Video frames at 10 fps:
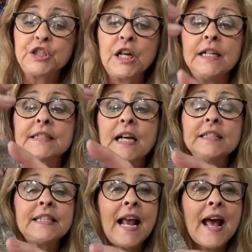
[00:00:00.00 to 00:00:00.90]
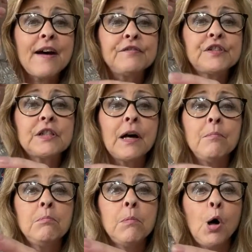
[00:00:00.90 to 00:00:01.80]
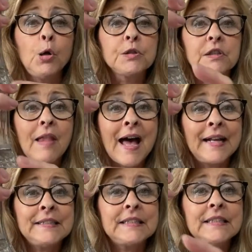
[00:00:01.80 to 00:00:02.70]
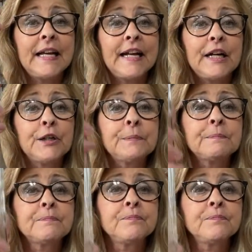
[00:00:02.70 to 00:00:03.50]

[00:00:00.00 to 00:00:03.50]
it does have some mold lines there.